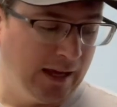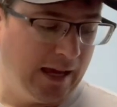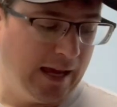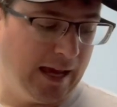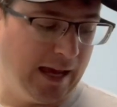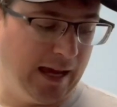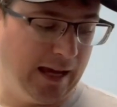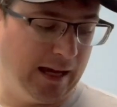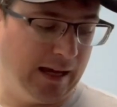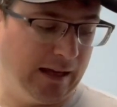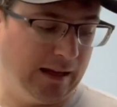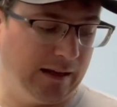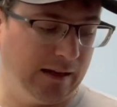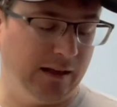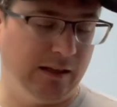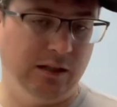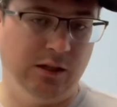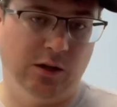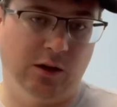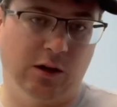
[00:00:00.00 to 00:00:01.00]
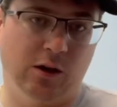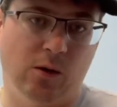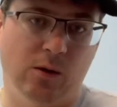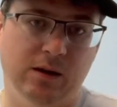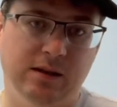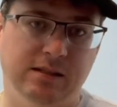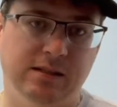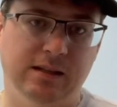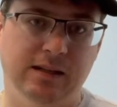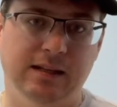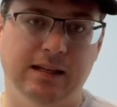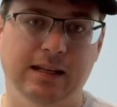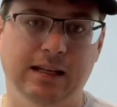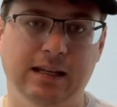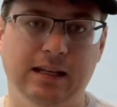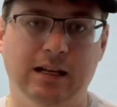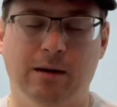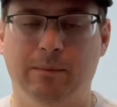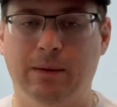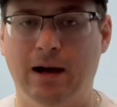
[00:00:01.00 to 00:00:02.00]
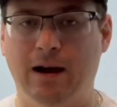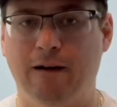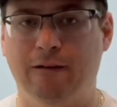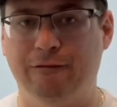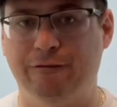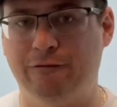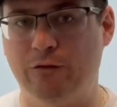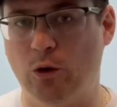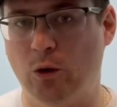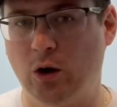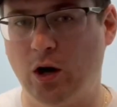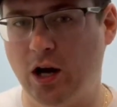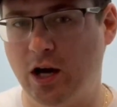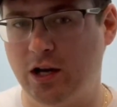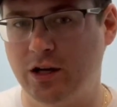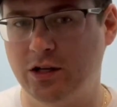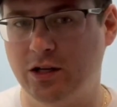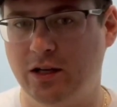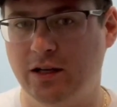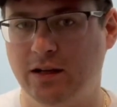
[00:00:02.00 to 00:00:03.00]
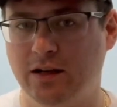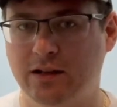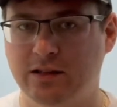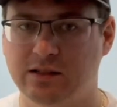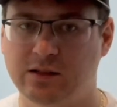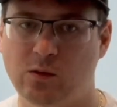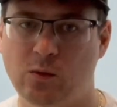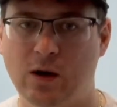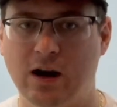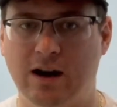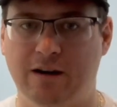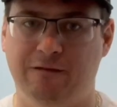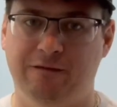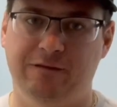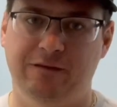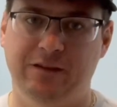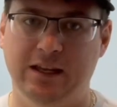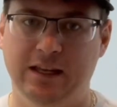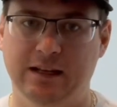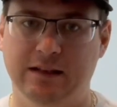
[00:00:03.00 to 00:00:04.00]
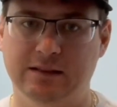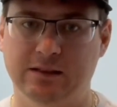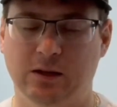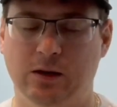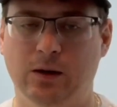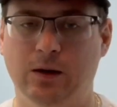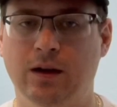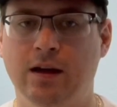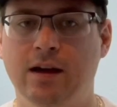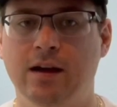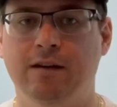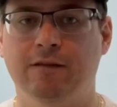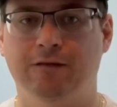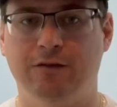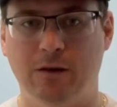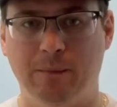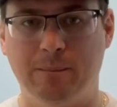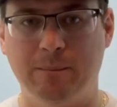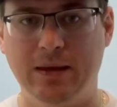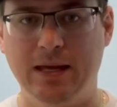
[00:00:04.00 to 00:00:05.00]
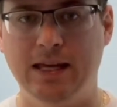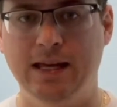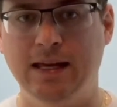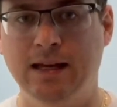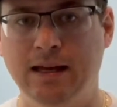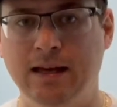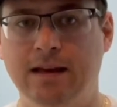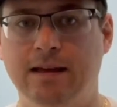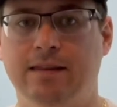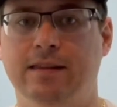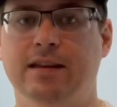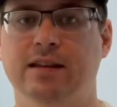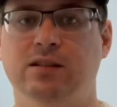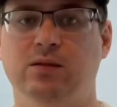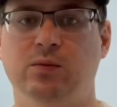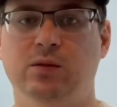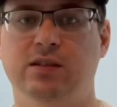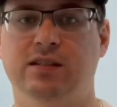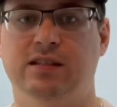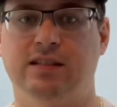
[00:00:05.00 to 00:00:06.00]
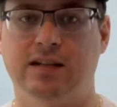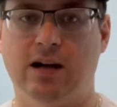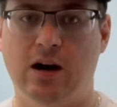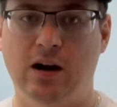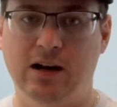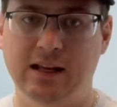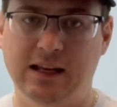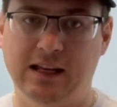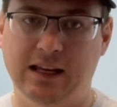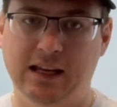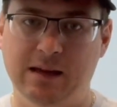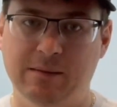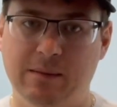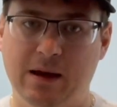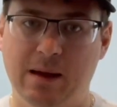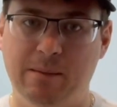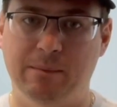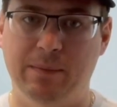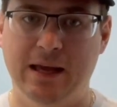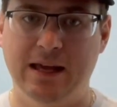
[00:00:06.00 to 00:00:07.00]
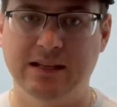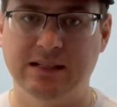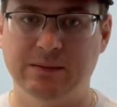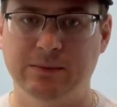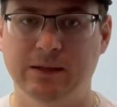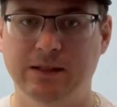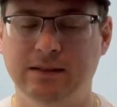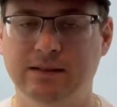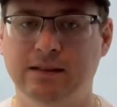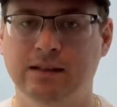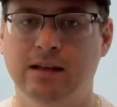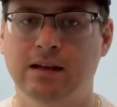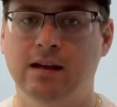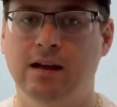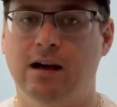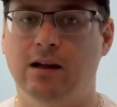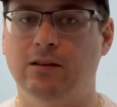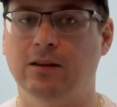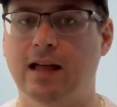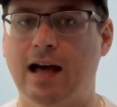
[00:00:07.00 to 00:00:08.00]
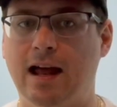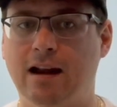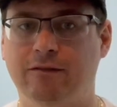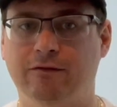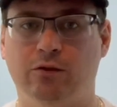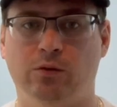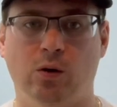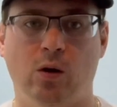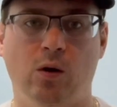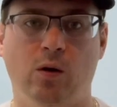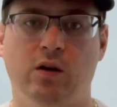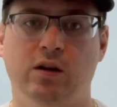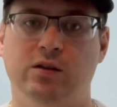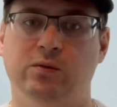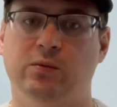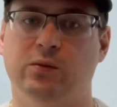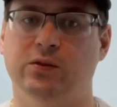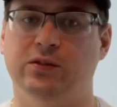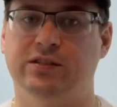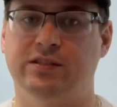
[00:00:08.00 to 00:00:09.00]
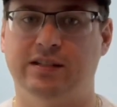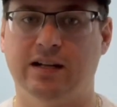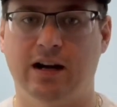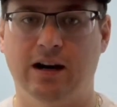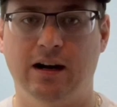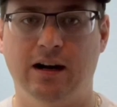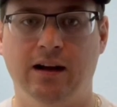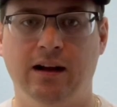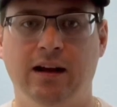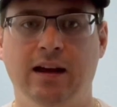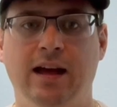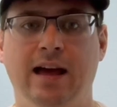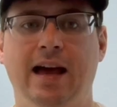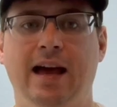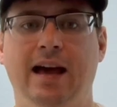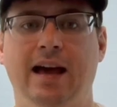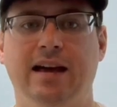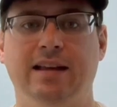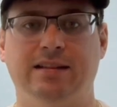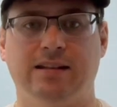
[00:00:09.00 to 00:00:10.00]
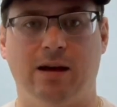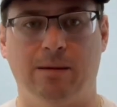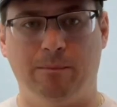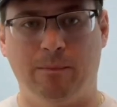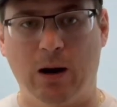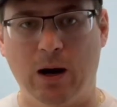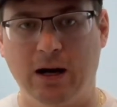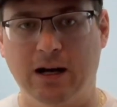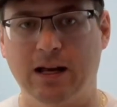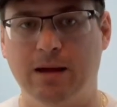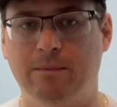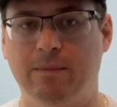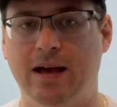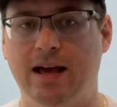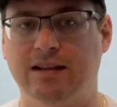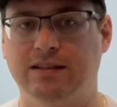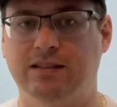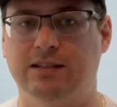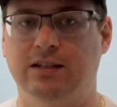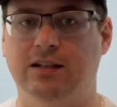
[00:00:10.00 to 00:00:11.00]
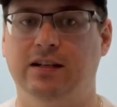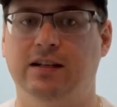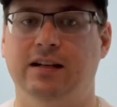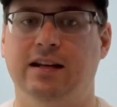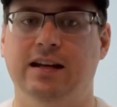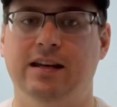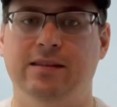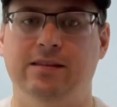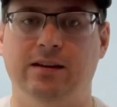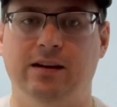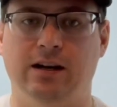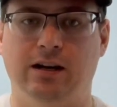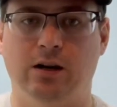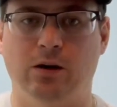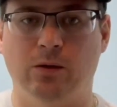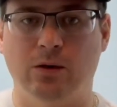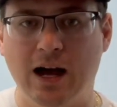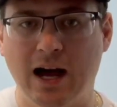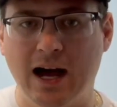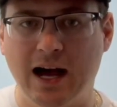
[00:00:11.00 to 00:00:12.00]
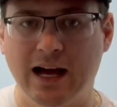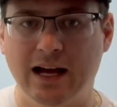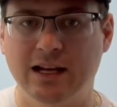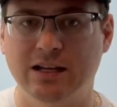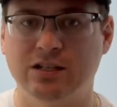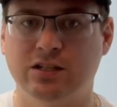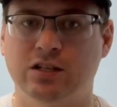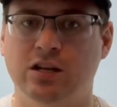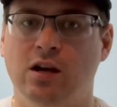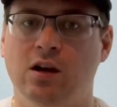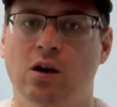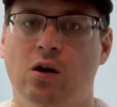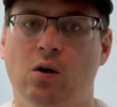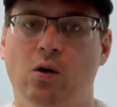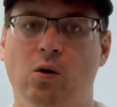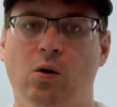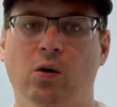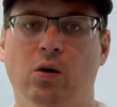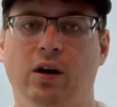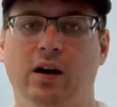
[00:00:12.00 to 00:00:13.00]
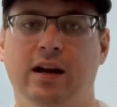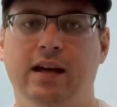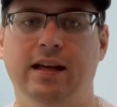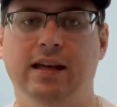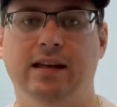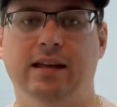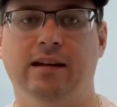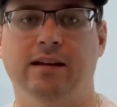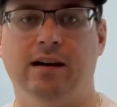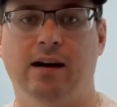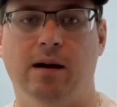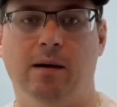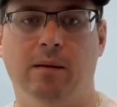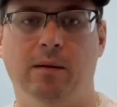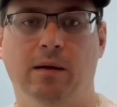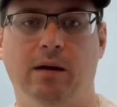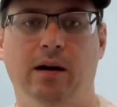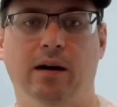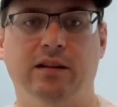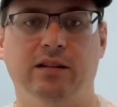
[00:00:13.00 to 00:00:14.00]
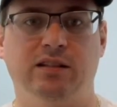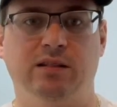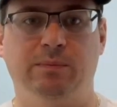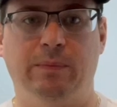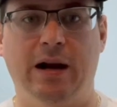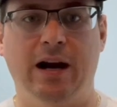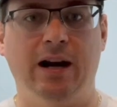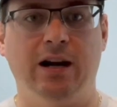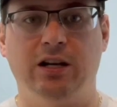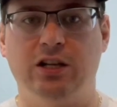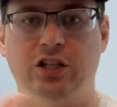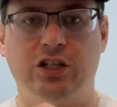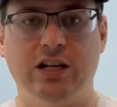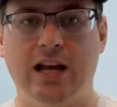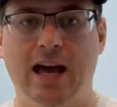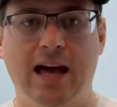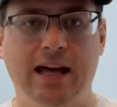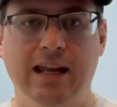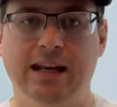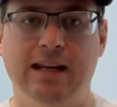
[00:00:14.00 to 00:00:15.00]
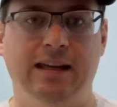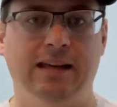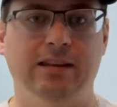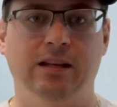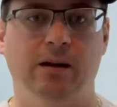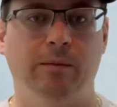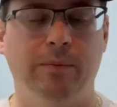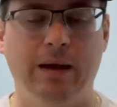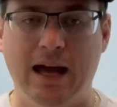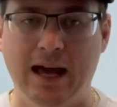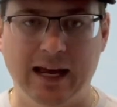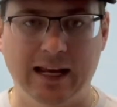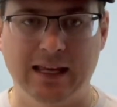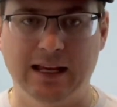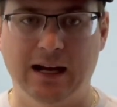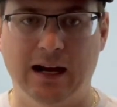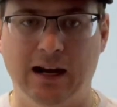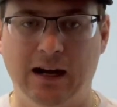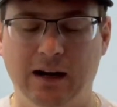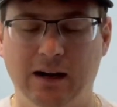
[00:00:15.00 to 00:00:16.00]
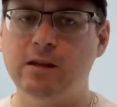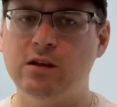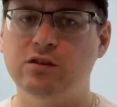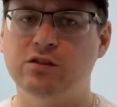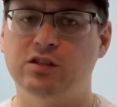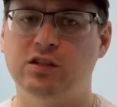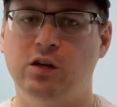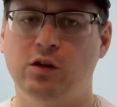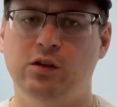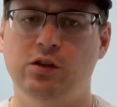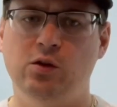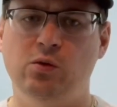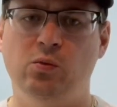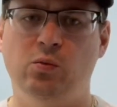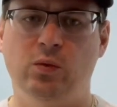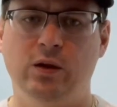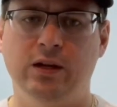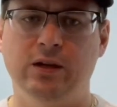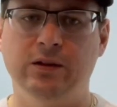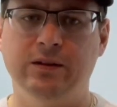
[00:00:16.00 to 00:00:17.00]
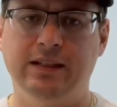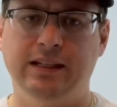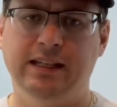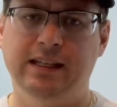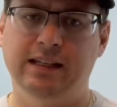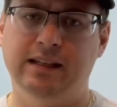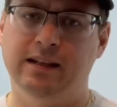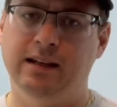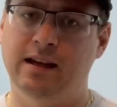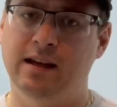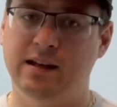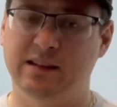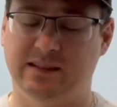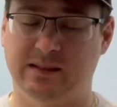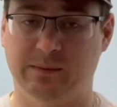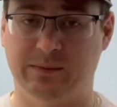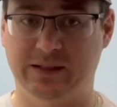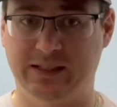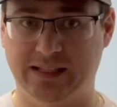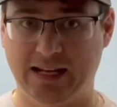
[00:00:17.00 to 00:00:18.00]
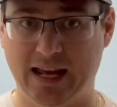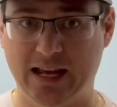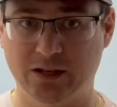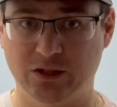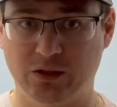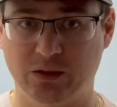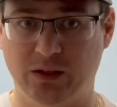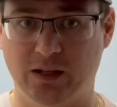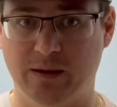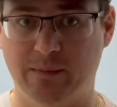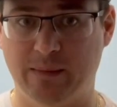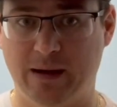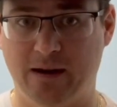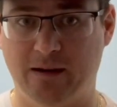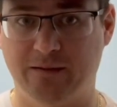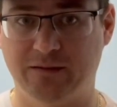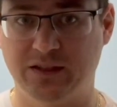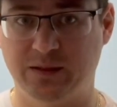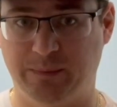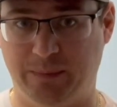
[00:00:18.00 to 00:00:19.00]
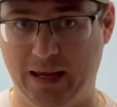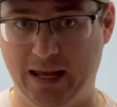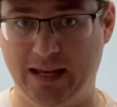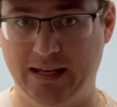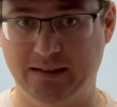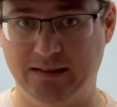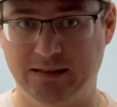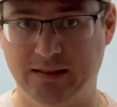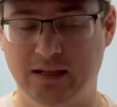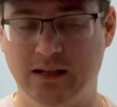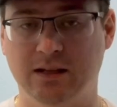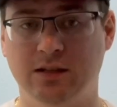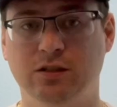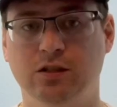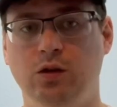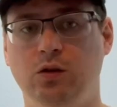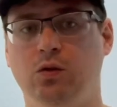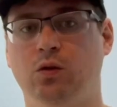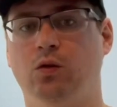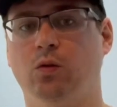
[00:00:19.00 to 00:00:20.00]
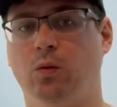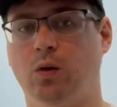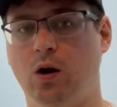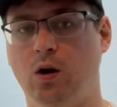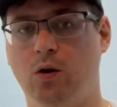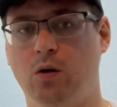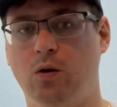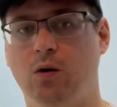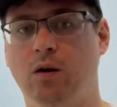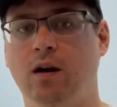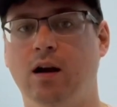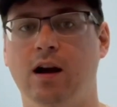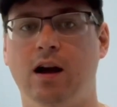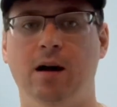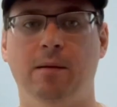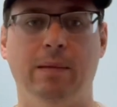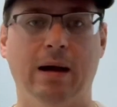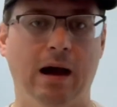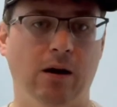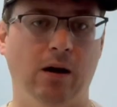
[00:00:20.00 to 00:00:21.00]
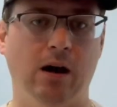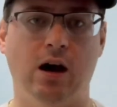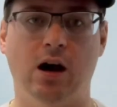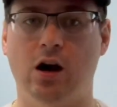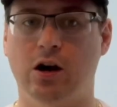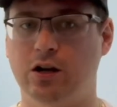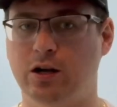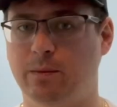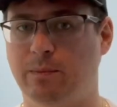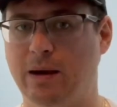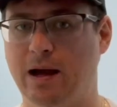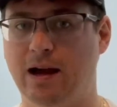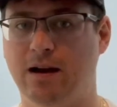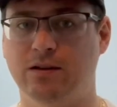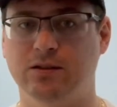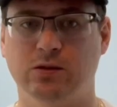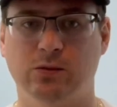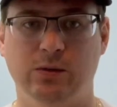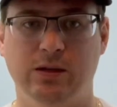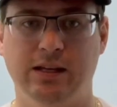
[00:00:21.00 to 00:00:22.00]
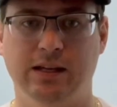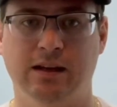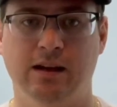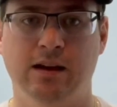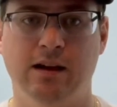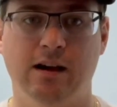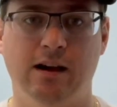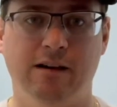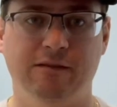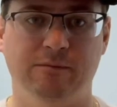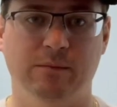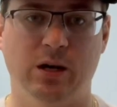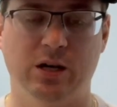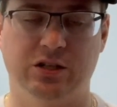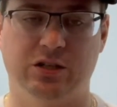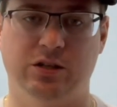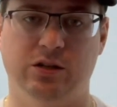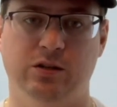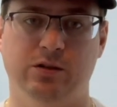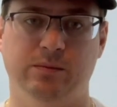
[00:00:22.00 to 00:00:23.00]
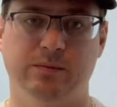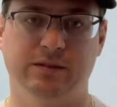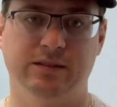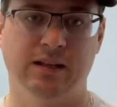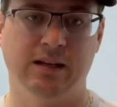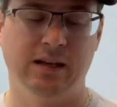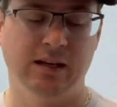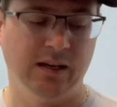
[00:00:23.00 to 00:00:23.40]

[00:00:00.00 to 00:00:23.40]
and you're going to need about 400 square feet. So for me, this was starting in my basement. A lot of growers will start as a market master in their garage or in a, a, spare shed in their backyard. So you will need a substantial amount of space to grow about 100 pounds a week of mushrooms.